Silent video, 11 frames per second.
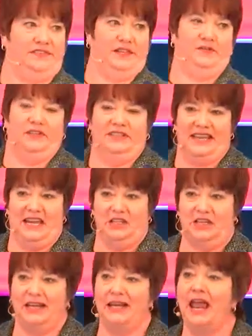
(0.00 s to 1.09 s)

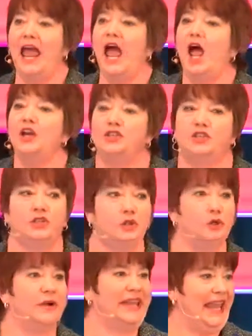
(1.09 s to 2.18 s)
civilization
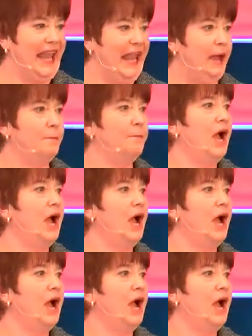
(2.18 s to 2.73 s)
to camp,